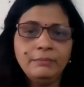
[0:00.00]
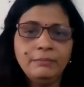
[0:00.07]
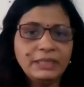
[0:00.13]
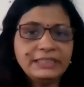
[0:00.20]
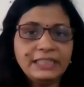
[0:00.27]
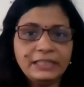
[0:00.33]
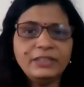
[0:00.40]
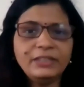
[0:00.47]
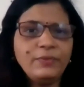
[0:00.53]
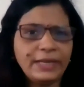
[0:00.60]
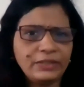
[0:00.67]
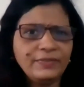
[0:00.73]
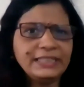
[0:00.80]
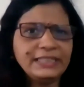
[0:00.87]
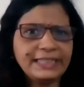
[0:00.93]
But children,
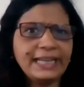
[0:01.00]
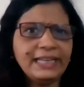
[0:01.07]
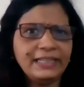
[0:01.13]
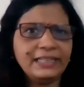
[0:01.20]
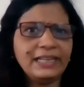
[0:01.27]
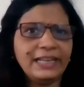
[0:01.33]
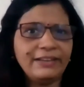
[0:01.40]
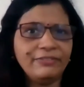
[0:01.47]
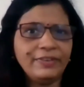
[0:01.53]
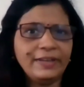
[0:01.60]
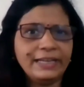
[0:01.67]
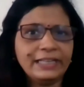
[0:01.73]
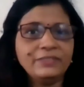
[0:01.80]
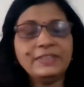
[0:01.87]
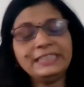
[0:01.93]
when we say
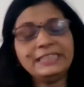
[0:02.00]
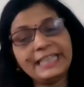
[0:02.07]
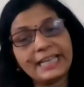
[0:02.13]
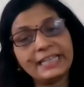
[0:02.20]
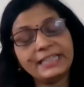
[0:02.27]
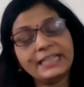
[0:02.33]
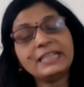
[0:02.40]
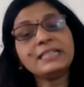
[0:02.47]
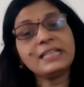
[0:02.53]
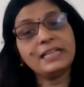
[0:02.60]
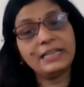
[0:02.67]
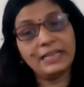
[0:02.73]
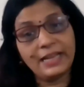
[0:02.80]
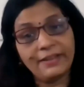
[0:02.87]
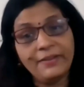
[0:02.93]
11, we say it as
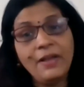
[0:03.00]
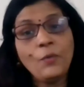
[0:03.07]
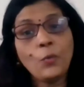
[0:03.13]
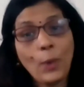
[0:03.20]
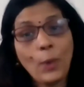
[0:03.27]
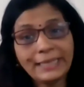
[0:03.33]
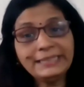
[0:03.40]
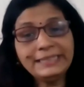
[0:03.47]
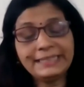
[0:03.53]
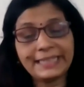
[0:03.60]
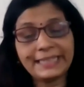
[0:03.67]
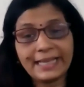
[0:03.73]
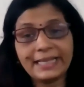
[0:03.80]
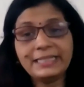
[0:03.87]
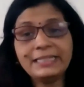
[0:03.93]
11, 1
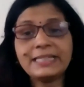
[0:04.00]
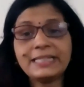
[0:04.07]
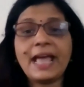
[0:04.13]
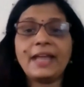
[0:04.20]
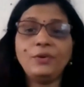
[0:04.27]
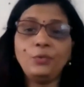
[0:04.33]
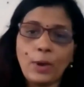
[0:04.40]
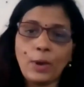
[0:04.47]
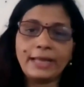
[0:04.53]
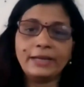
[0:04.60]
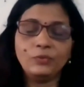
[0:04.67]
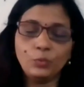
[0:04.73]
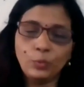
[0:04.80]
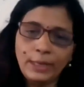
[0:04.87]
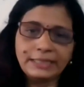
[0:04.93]
tens and
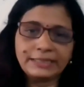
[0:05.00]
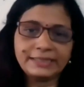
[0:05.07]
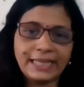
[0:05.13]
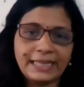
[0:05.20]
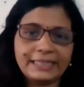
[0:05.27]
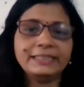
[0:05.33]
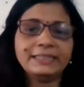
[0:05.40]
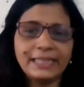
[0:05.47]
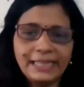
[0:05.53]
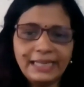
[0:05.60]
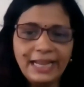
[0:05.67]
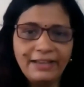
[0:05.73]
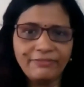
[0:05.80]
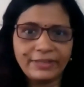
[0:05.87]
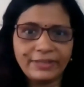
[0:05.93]
1 ones, that is
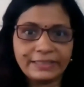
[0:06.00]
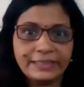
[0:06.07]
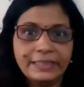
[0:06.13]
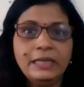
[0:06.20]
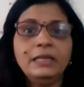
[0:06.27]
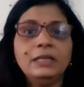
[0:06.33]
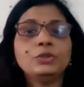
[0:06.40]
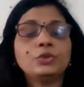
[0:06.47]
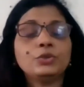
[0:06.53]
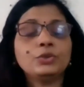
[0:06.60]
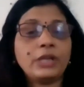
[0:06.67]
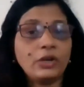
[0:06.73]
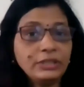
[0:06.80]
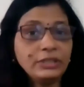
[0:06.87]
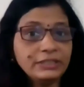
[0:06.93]
11. So
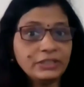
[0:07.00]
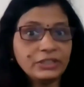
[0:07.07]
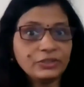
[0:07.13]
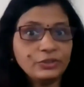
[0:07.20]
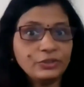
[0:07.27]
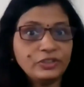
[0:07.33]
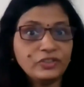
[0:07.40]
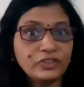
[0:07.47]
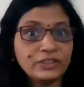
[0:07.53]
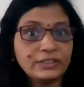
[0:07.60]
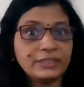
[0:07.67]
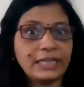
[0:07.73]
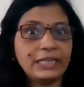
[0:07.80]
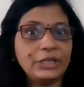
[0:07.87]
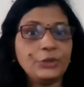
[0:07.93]
now teacher is going to
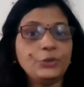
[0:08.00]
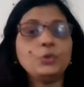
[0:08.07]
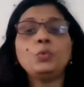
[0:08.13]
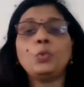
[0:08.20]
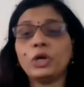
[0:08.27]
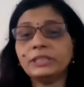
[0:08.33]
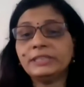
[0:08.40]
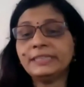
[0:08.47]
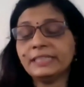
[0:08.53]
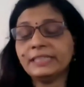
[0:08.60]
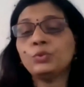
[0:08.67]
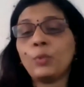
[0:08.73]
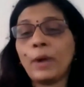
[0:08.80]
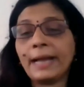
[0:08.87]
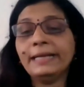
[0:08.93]
tell you what does
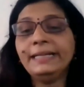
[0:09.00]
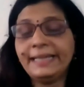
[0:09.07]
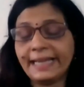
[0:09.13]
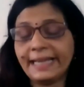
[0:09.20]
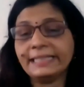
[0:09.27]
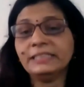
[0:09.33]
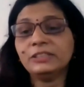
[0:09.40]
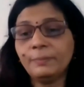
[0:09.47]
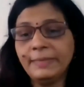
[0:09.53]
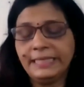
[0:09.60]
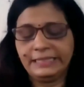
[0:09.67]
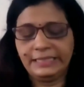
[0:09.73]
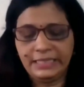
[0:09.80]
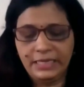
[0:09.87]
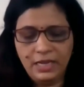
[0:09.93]
one tens
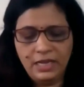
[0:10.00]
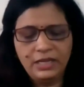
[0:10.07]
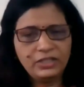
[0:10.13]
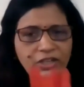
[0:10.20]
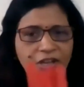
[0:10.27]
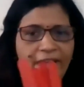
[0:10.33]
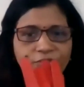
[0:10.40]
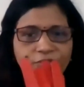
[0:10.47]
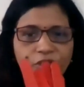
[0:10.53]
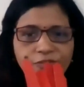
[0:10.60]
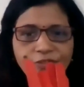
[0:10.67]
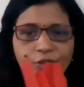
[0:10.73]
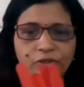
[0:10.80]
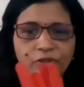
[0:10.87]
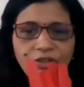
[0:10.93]
mean. Now I've got
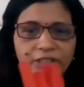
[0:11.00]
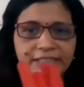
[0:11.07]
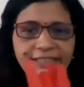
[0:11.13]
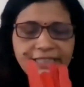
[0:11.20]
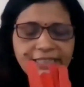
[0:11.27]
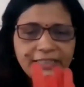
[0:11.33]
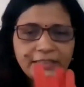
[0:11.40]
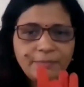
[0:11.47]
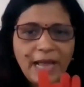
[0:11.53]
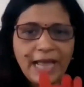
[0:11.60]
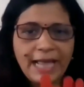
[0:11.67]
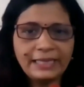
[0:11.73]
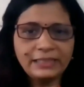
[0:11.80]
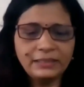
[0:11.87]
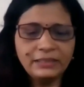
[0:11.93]
few sticks in my
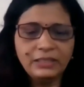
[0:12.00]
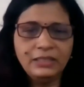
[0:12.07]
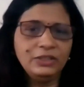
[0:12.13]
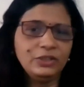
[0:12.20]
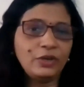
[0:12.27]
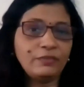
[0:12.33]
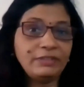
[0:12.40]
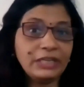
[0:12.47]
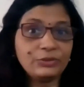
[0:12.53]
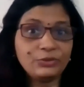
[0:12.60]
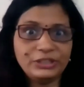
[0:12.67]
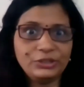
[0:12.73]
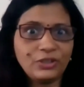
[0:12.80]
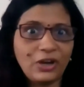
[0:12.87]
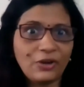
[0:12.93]
hand. Now we are
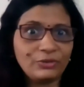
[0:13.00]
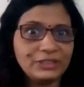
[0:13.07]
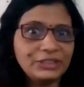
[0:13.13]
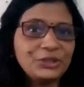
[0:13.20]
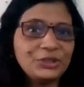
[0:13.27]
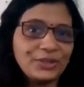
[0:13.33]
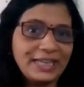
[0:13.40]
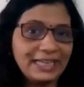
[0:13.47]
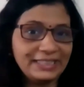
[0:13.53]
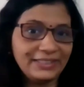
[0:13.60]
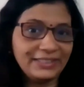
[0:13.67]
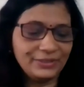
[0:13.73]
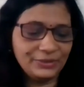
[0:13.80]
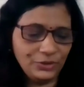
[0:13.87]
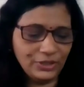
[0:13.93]
going to count it
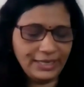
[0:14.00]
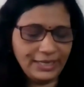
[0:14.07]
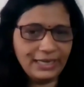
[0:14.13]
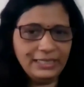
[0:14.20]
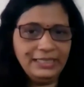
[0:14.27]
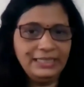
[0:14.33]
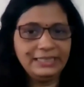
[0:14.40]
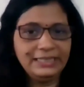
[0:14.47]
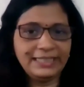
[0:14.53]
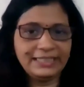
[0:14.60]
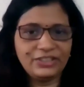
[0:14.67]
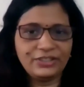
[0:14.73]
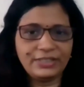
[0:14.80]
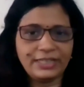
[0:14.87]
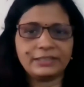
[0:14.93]
together. Okay,
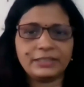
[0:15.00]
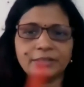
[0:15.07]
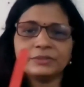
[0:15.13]
let's start.